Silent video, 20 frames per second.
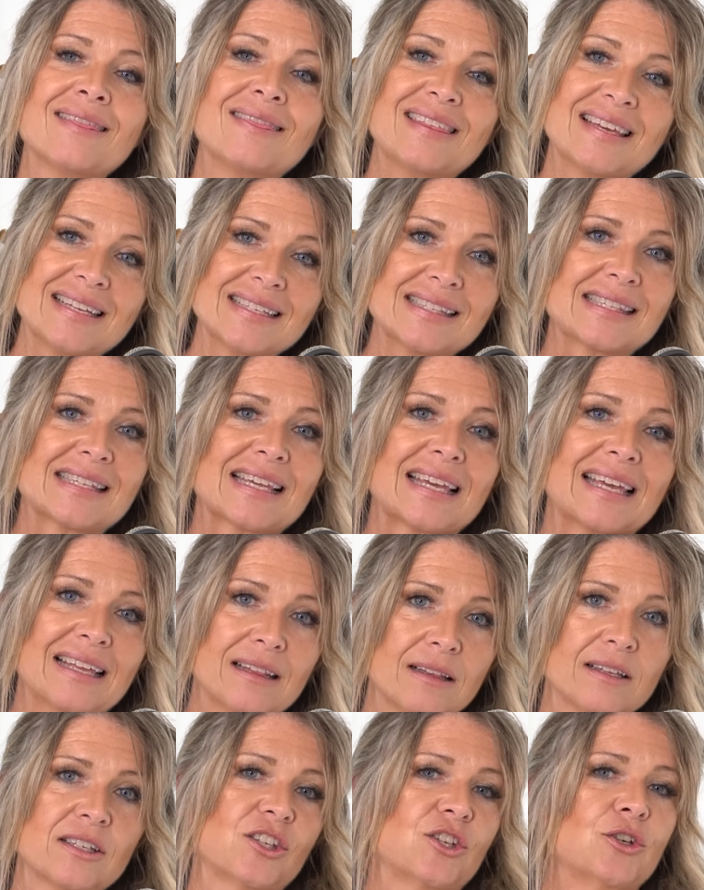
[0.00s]
This
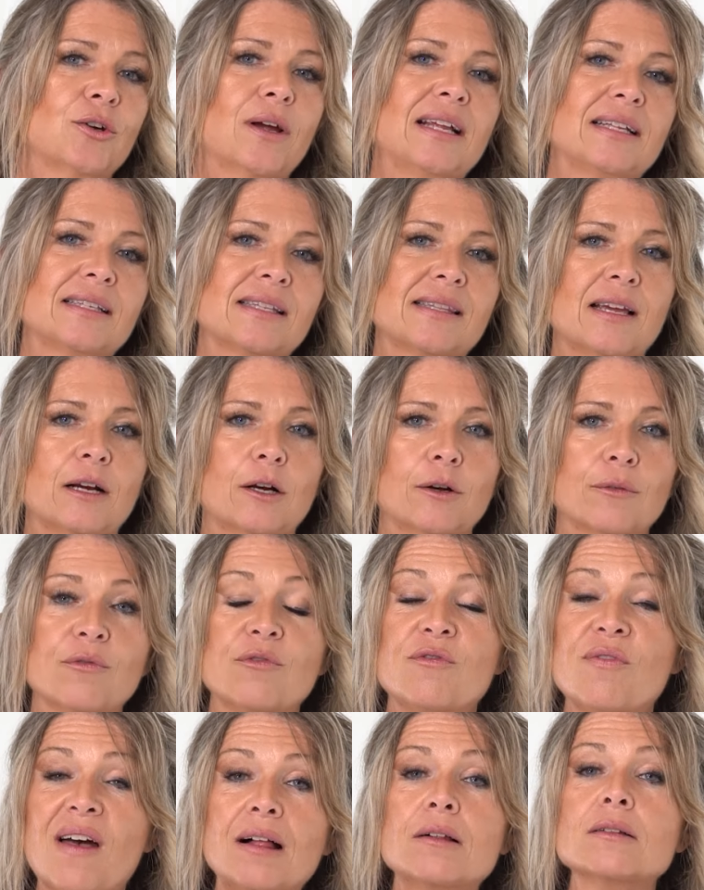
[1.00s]
illustrates their
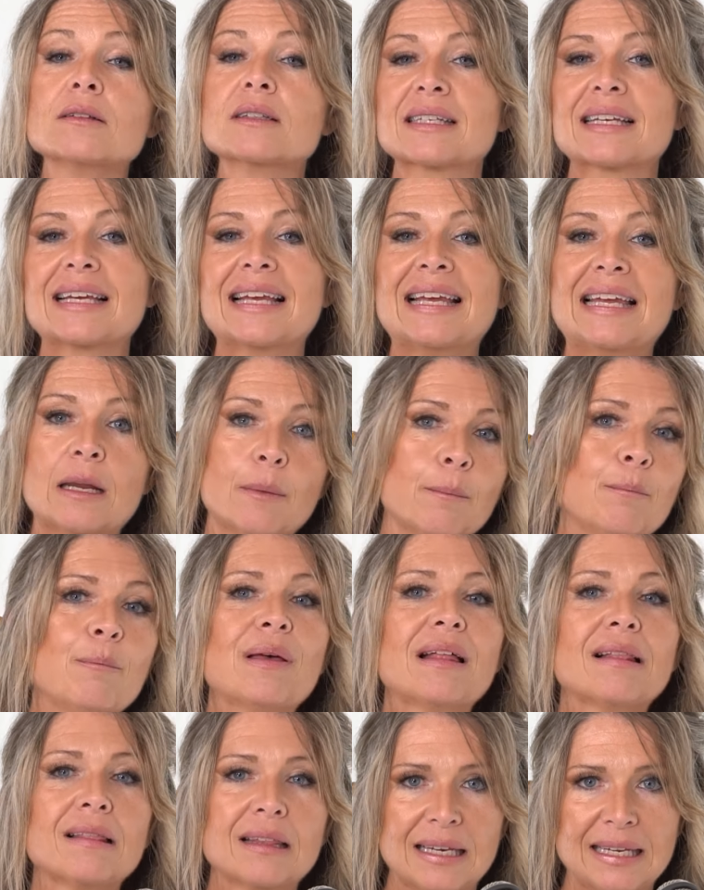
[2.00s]
felt
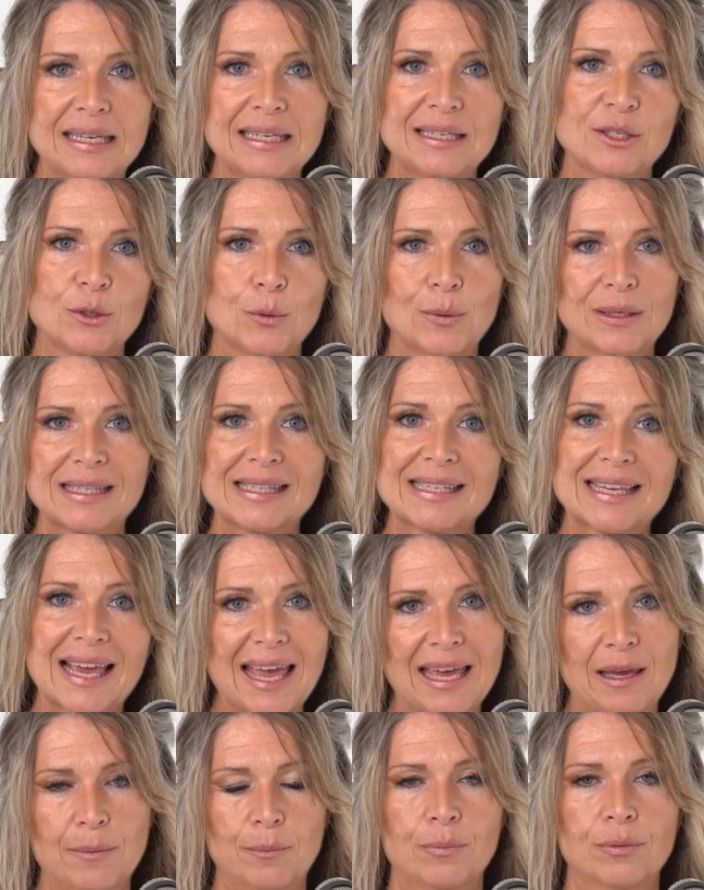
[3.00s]
inability to
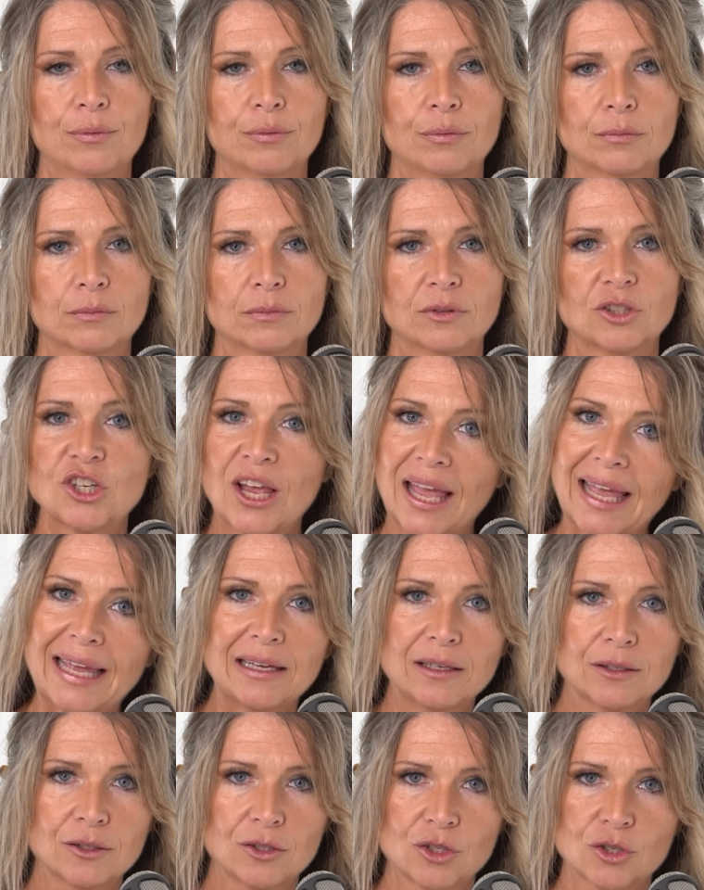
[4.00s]
escape
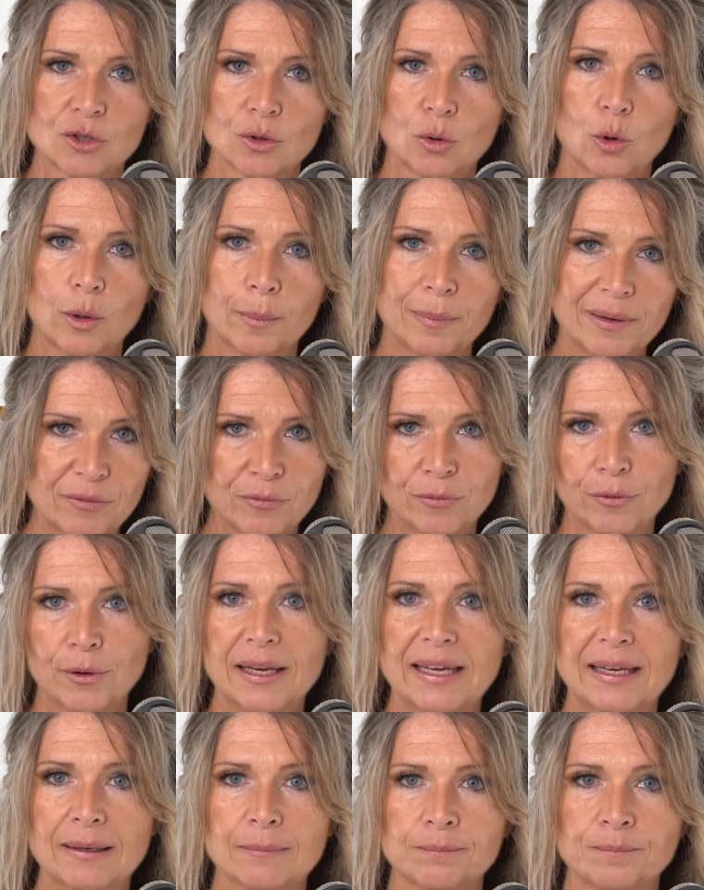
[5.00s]
change or be
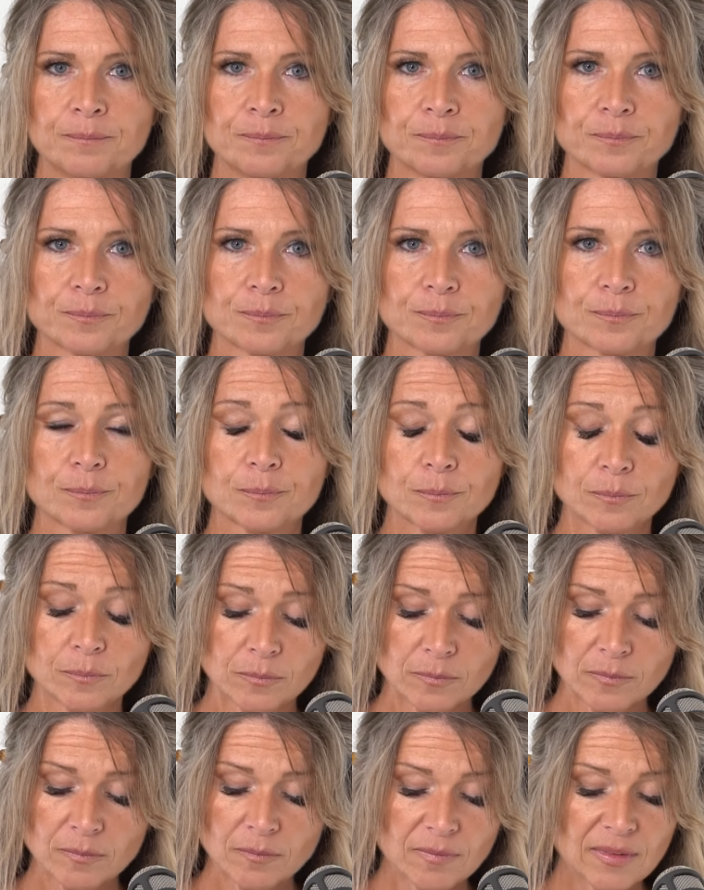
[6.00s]
free.
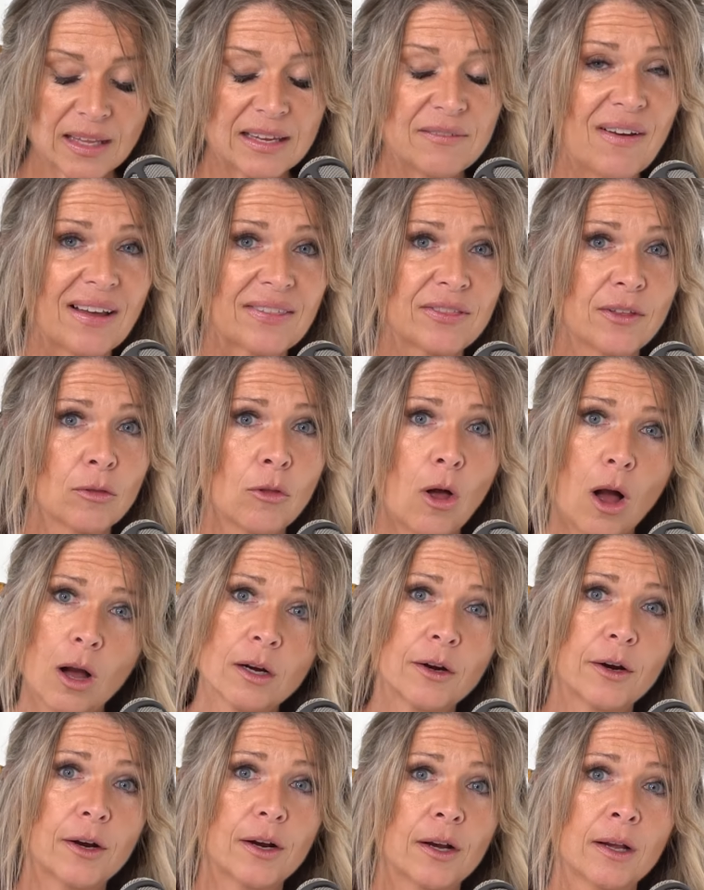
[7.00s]
In fact, the
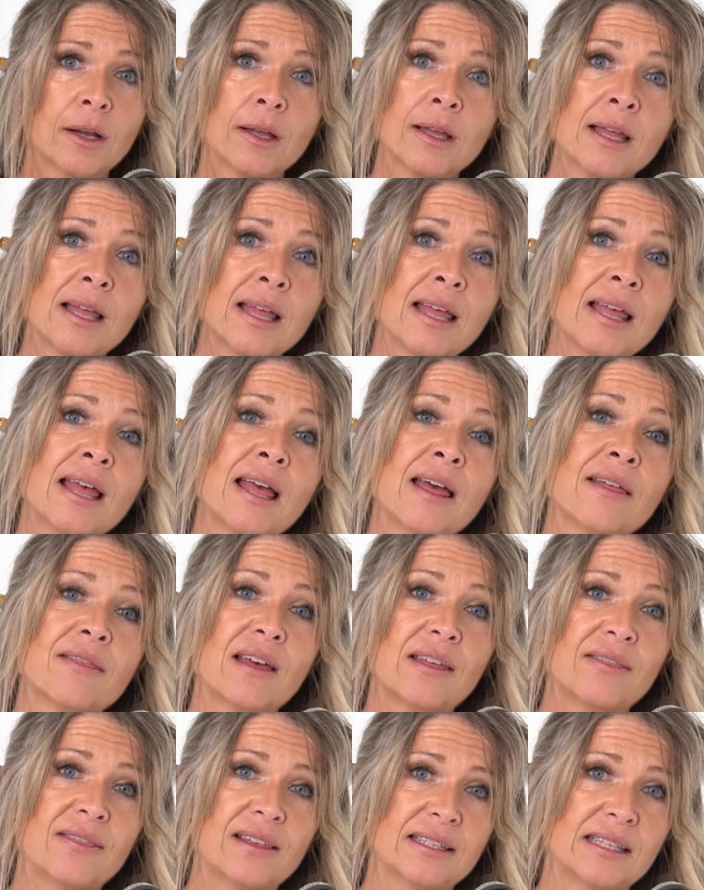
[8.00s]
longer
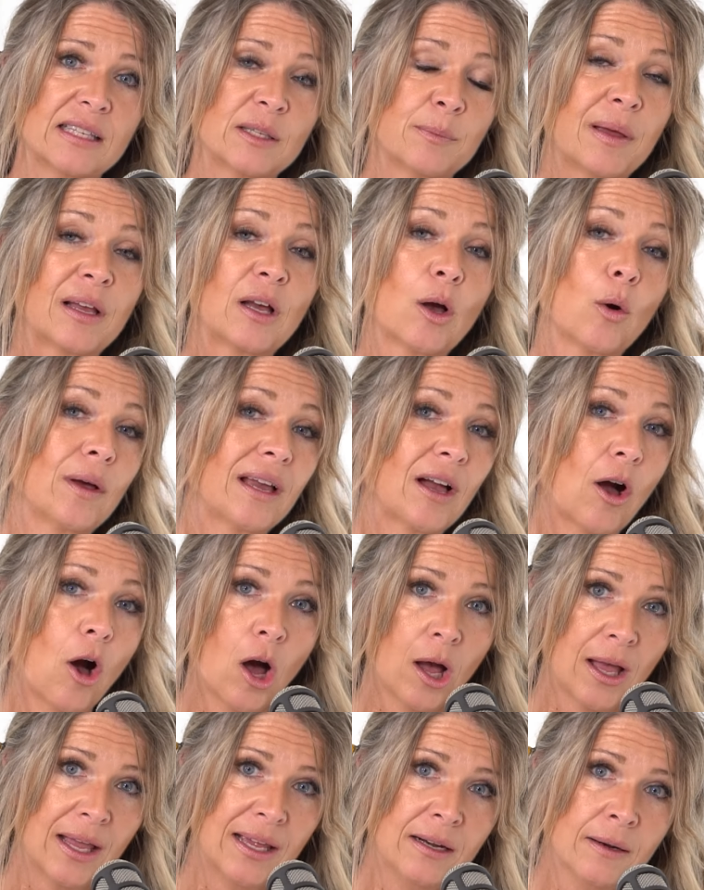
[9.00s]
that this has been going
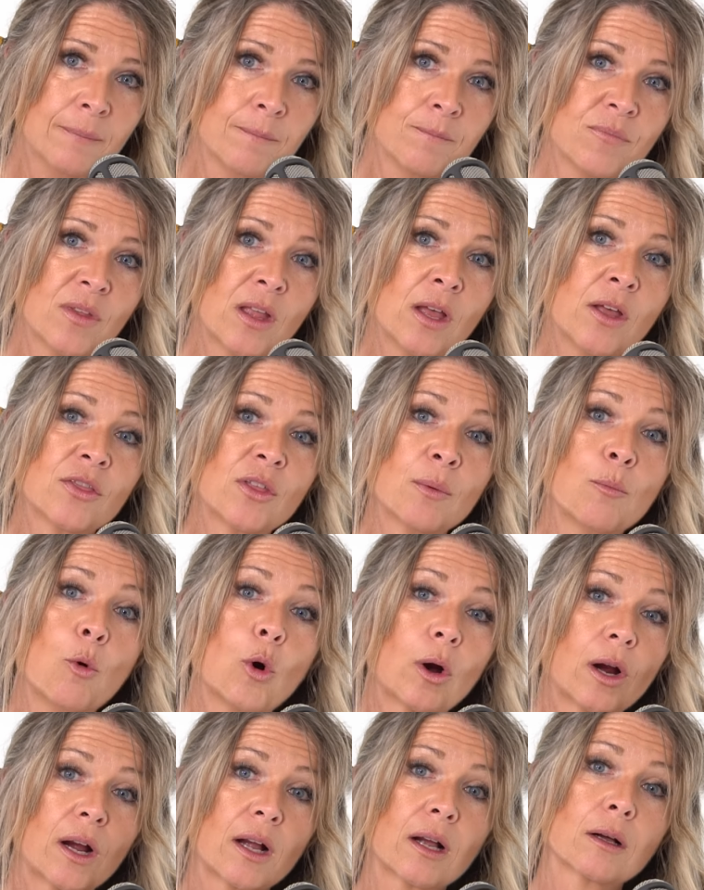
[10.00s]
on, the
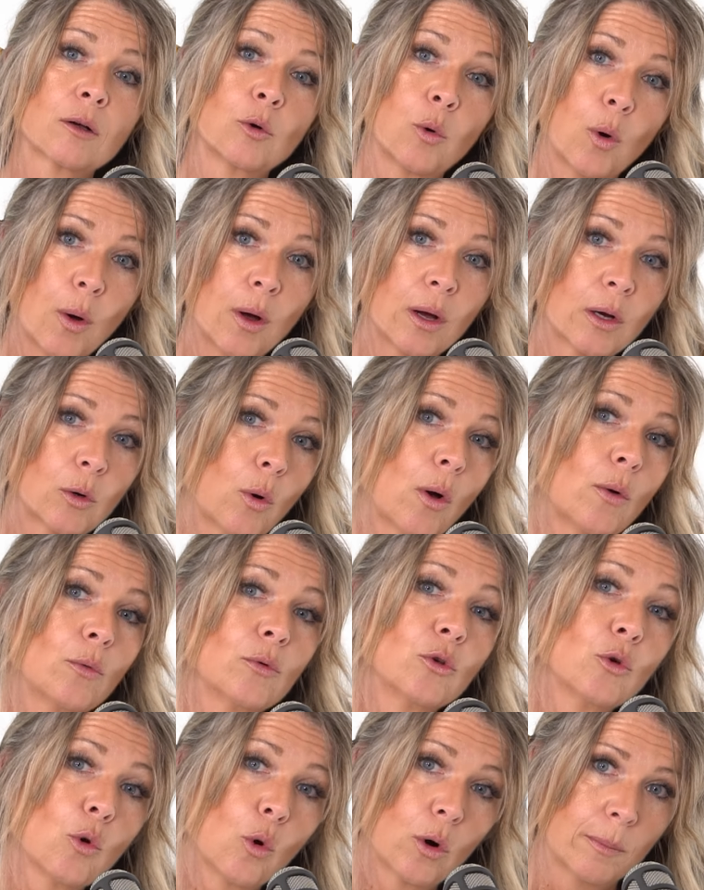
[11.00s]
more quote unquote
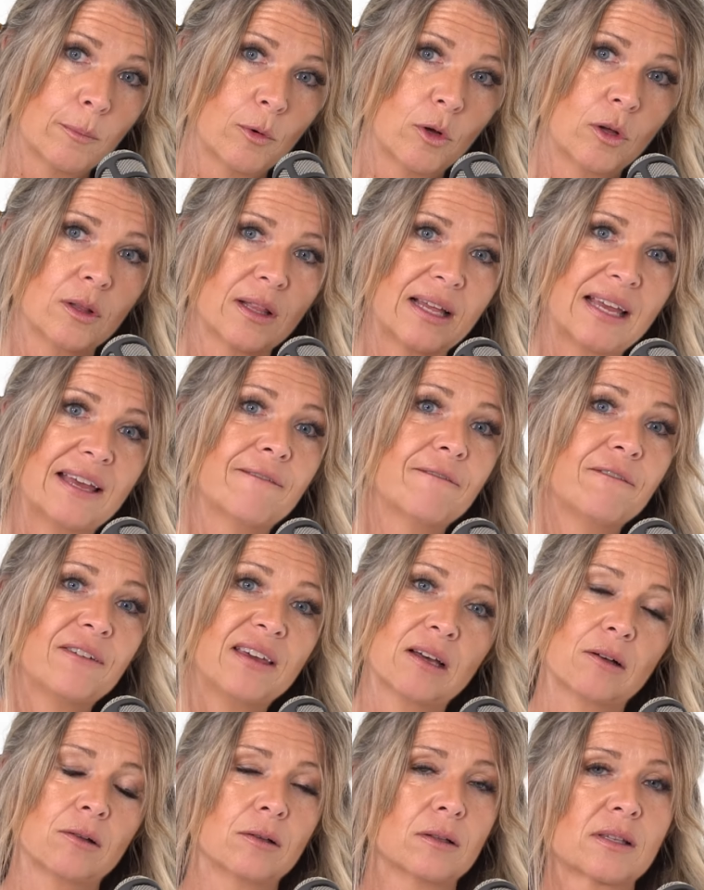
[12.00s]
normal it
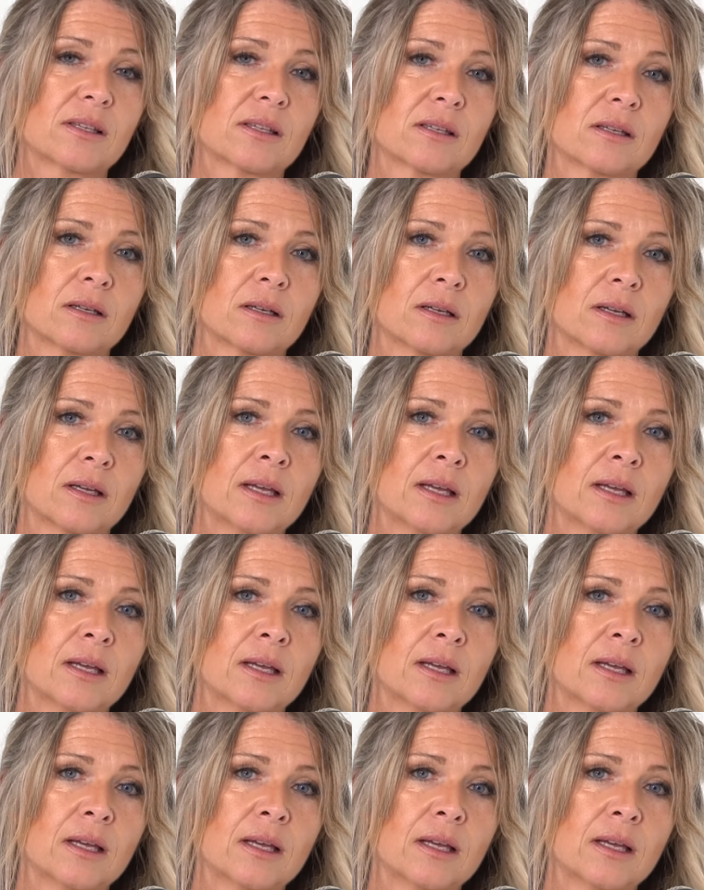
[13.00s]
feels.